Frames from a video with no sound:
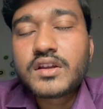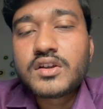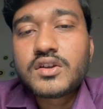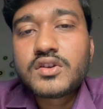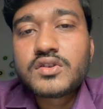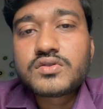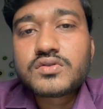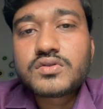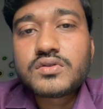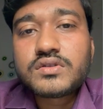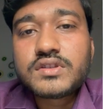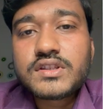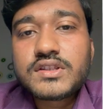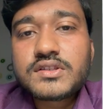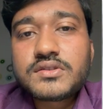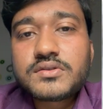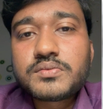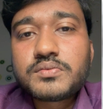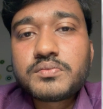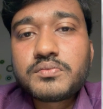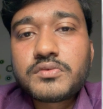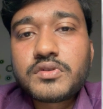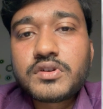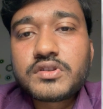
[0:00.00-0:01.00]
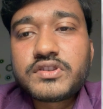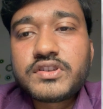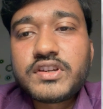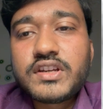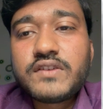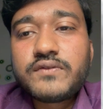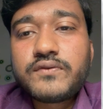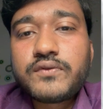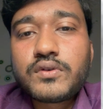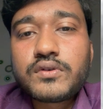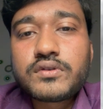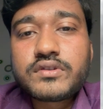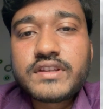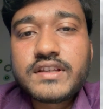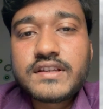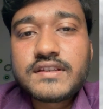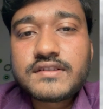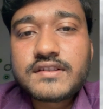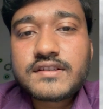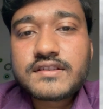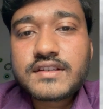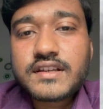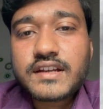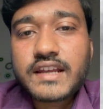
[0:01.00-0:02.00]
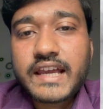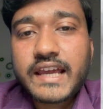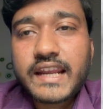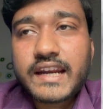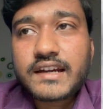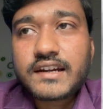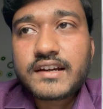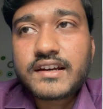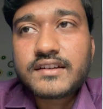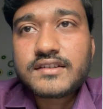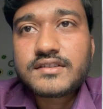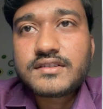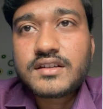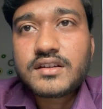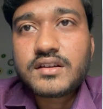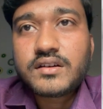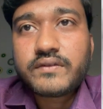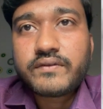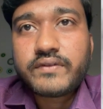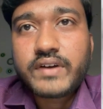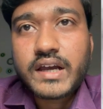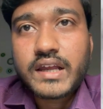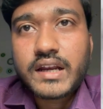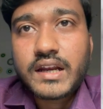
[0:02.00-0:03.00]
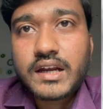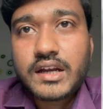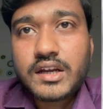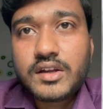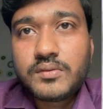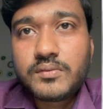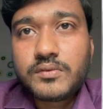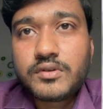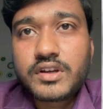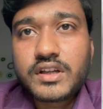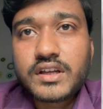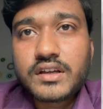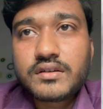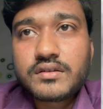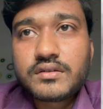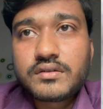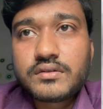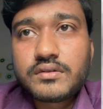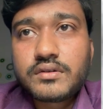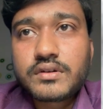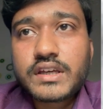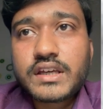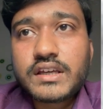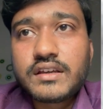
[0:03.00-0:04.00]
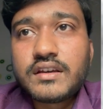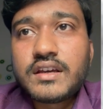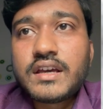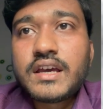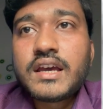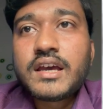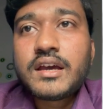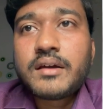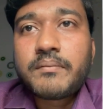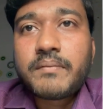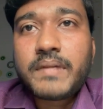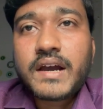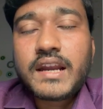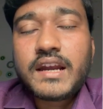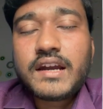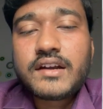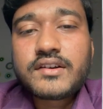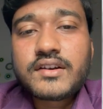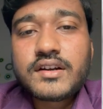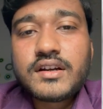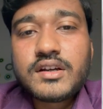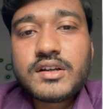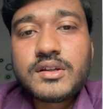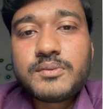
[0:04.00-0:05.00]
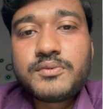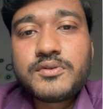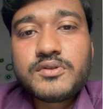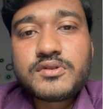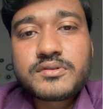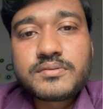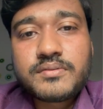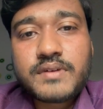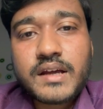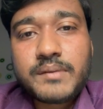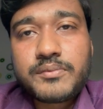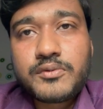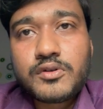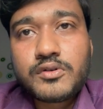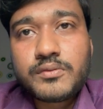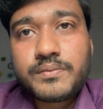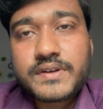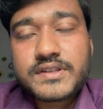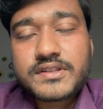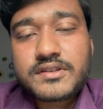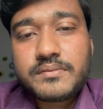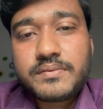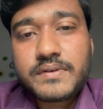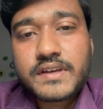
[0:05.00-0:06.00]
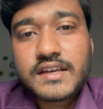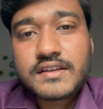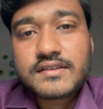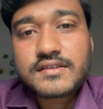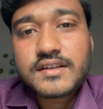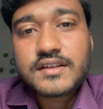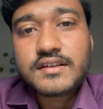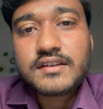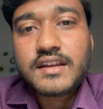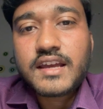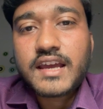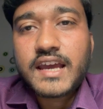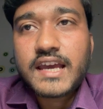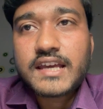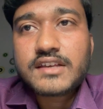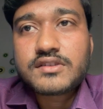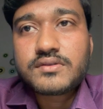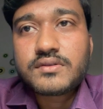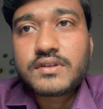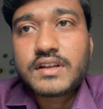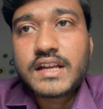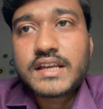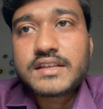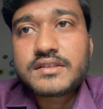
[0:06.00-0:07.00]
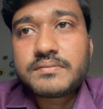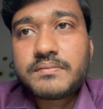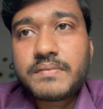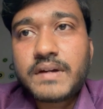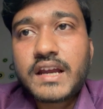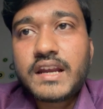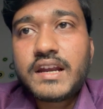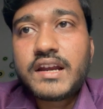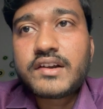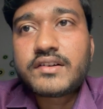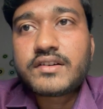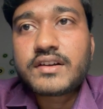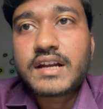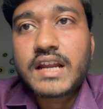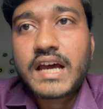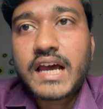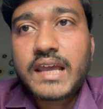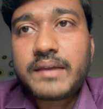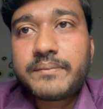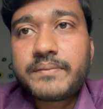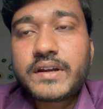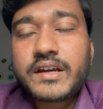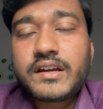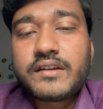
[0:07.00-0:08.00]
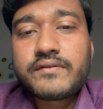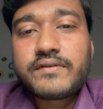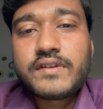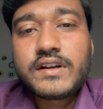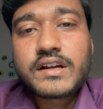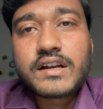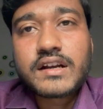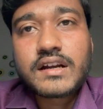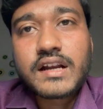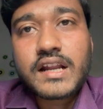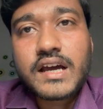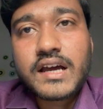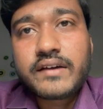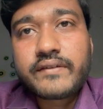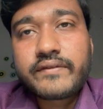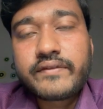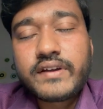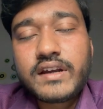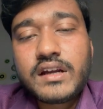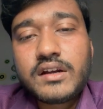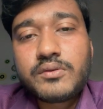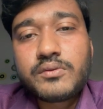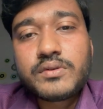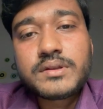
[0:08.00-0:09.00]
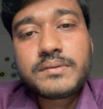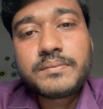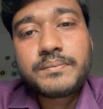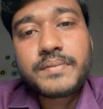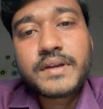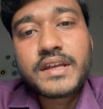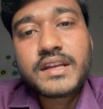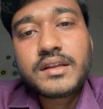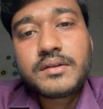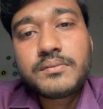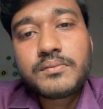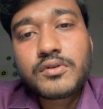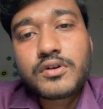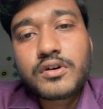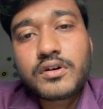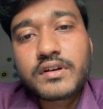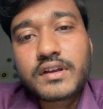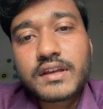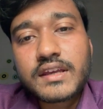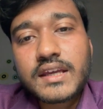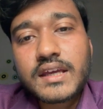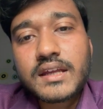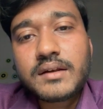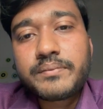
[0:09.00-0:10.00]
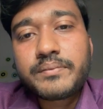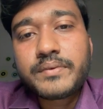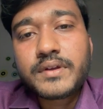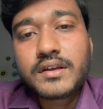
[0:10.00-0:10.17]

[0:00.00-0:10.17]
So these 3-4 things is a characteristic of viral pneumonia. Okay, bilateral diffuse fluffy opacification, as well as bilateral hyperinflated lung field with perihilar